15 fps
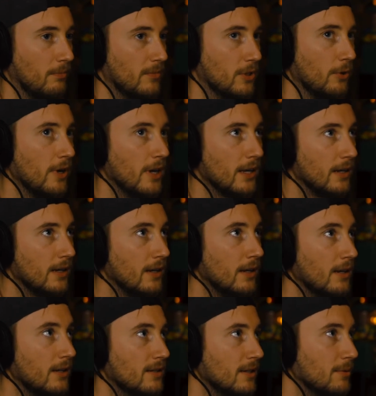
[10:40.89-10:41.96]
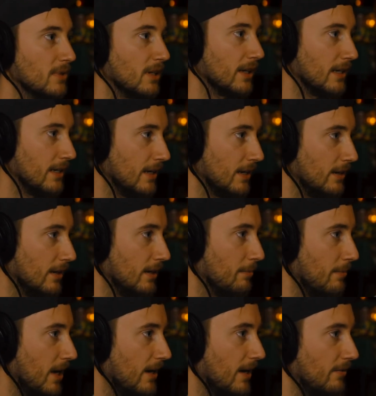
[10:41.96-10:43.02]
So it seems like it did. It
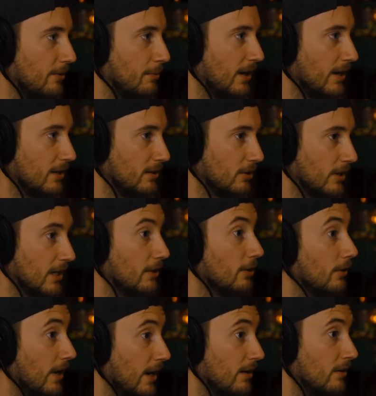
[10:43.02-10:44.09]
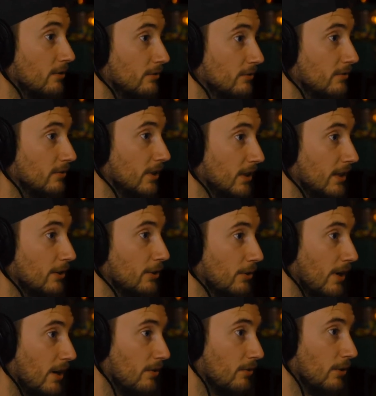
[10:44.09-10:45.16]
made everybody get creative and get
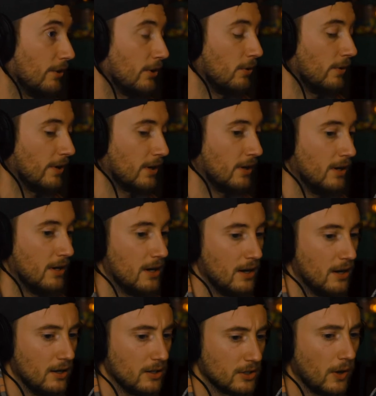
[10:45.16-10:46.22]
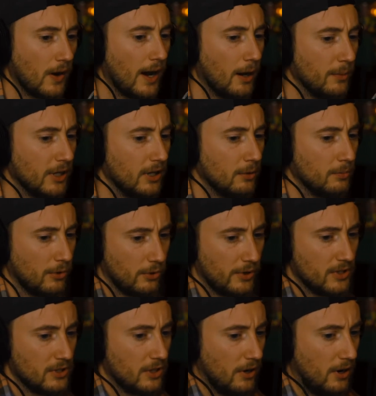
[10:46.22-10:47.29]
creative really quick. So how many
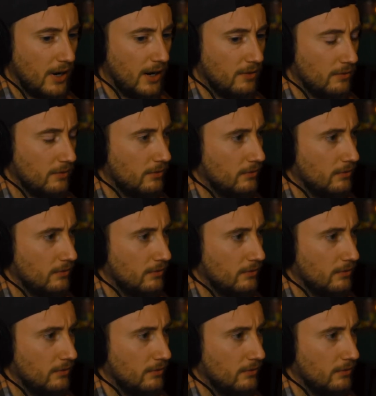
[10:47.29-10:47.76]
employees do y'all have?